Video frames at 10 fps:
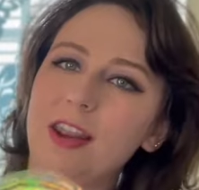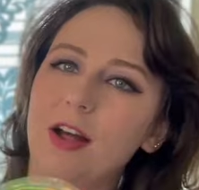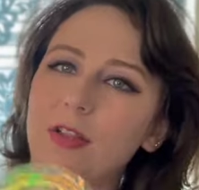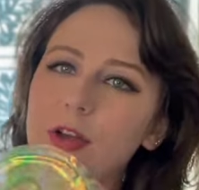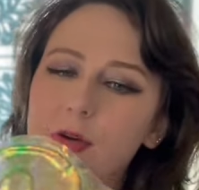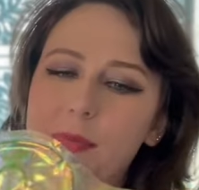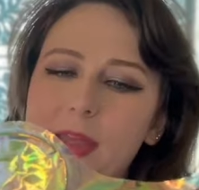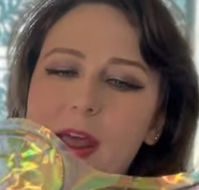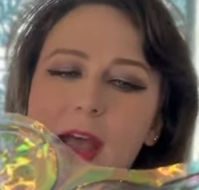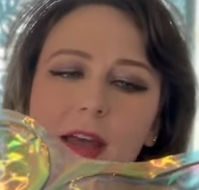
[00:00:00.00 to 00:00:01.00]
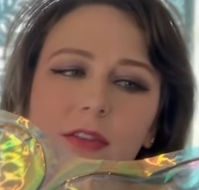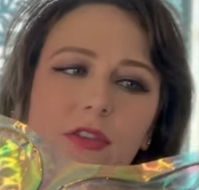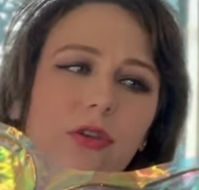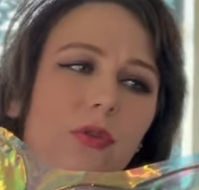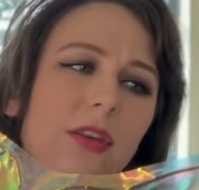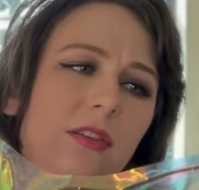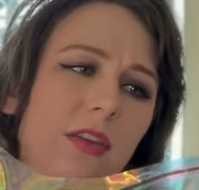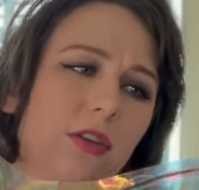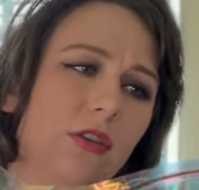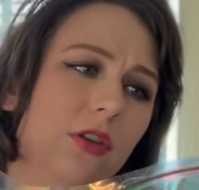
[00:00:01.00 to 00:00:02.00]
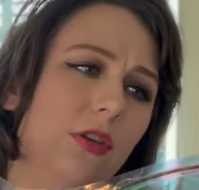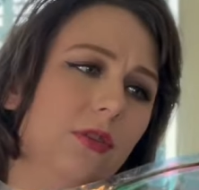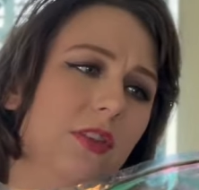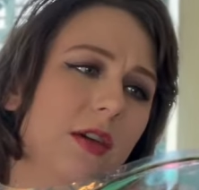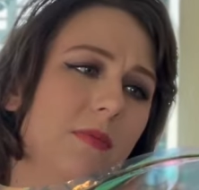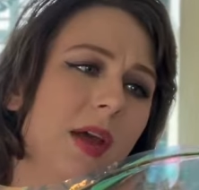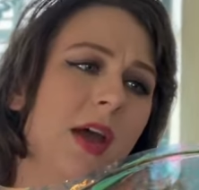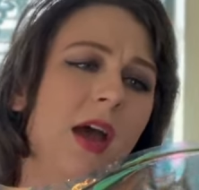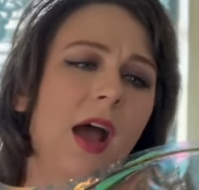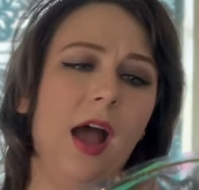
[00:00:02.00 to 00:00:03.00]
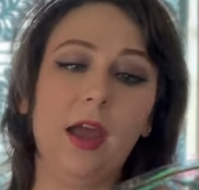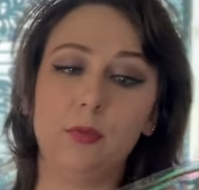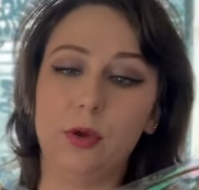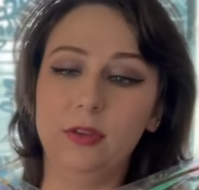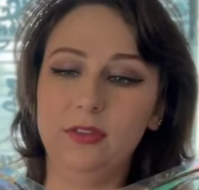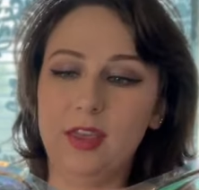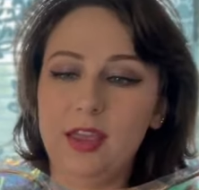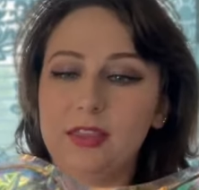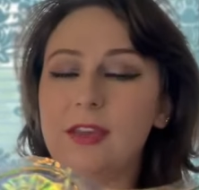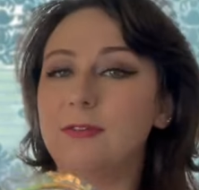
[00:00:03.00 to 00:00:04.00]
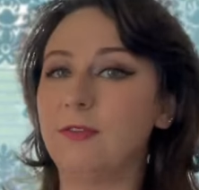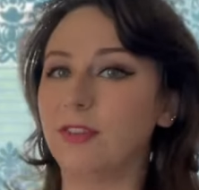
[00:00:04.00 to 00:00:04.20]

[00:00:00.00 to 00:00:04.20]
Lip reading: a little bit as you continue to use them. I will say they've never